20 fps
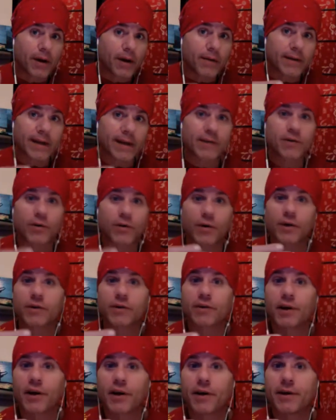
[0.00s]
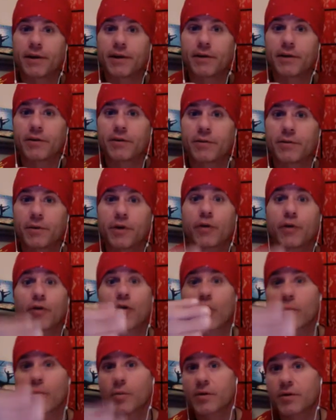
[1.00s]
that's going to turn into a
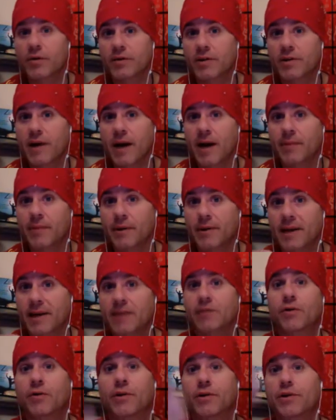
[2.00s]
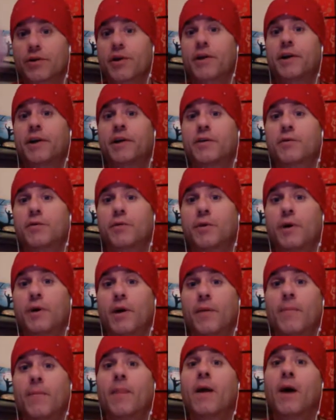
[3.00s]
normal step that then's going to turn into
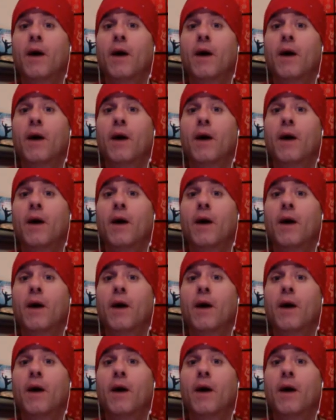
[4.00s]
a